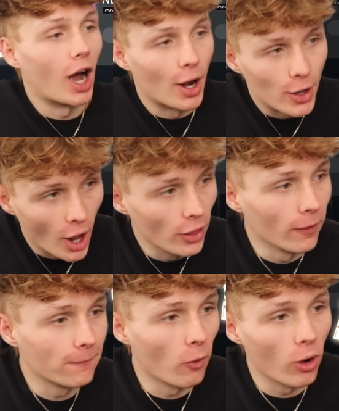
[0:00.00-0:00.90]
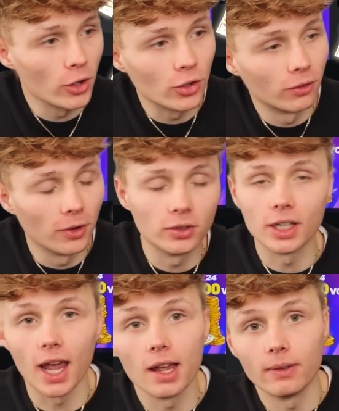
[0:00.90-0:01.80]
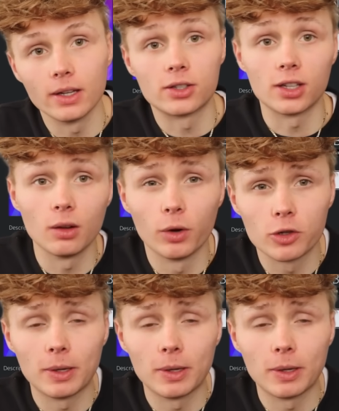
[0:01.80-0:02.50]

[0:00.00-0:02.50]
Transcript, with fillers: Another 450 KVC, which